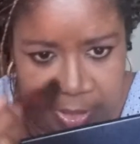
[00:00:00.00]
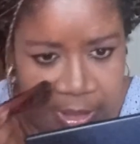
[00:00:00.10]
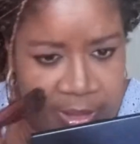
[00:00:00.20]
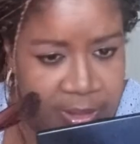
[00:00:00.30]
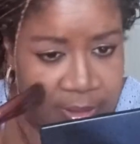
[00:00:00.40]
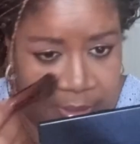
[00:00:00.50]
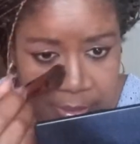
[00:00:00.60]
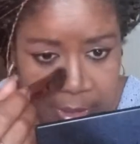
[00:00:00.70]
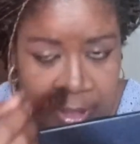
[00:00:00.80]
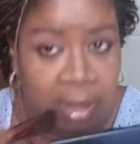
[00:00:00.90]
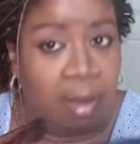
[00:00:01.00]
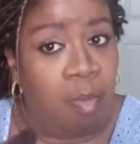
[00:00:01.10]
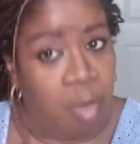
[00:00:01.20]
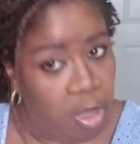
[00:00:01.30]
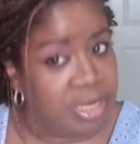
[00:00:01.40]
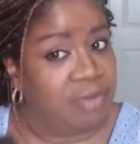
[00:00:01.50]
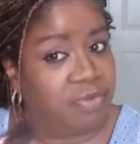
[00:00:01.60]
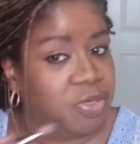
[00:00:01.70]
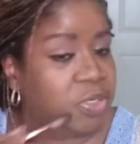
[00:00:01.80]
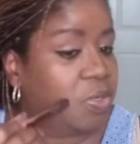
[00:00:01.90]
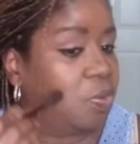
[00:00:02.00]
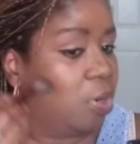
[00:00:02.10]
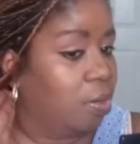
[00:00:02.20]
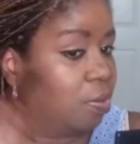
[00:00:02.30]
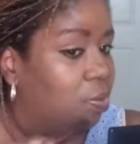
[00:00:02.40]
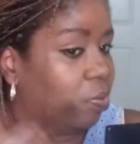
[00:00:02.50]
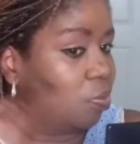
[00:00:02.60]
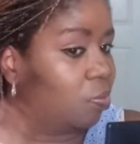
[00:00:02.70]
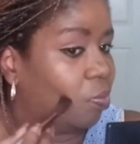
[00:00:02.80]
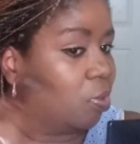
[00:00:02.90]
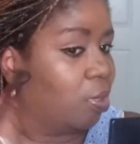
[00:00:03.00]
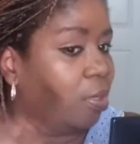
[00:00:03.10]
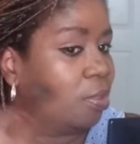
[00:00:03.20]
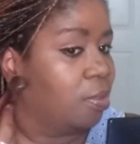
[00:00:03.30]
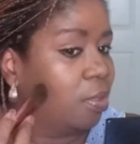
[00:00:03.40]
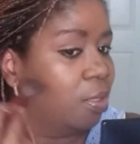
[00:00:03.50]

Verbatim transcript: Because it's multifunctional, right? Right.